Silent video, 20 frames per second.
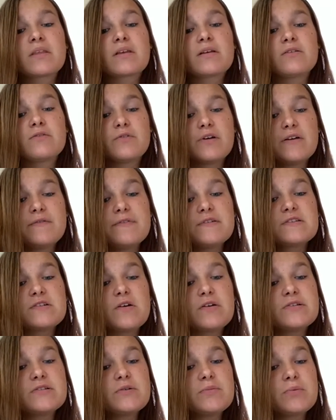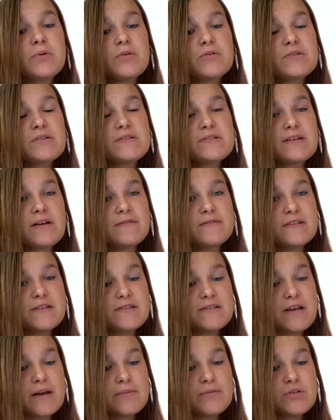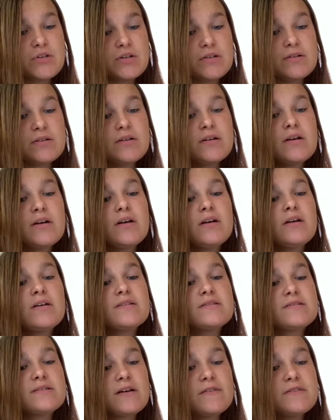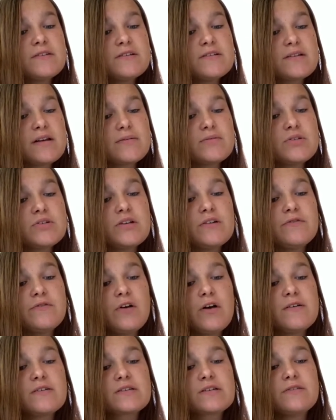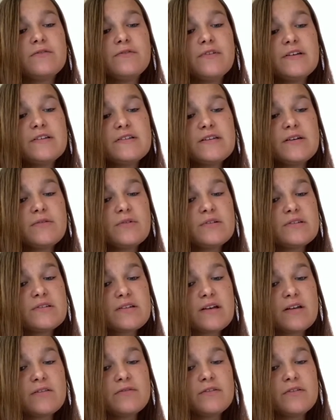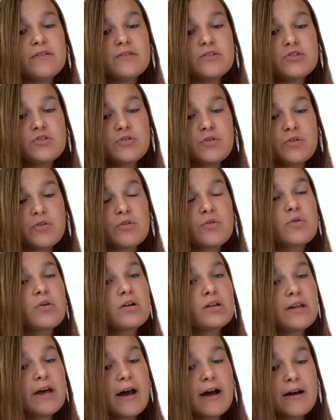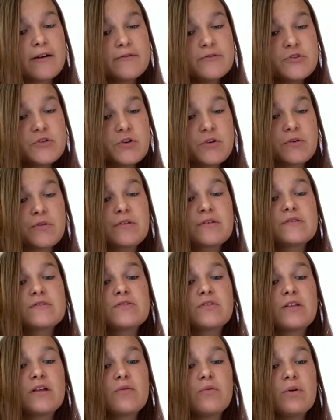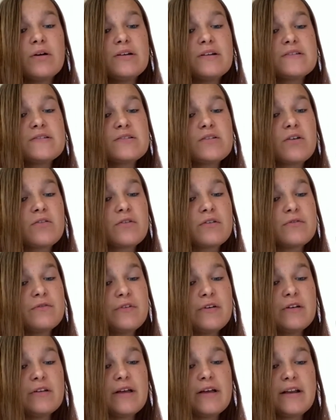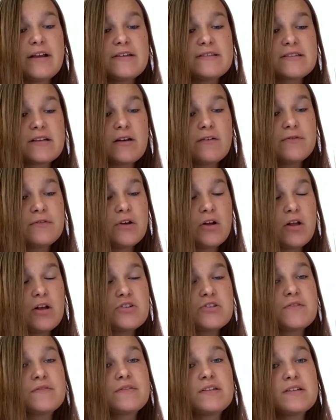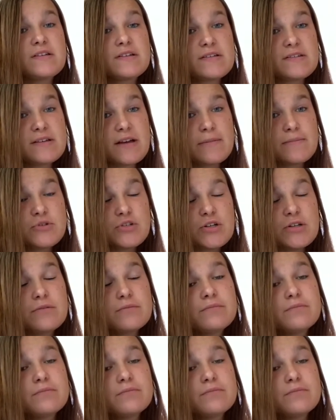Rafe is also prone to self-deception. Self-deception involves convincing oneself of a truth or lack of truth, so that one does not reveal any self-knowledge of the deception.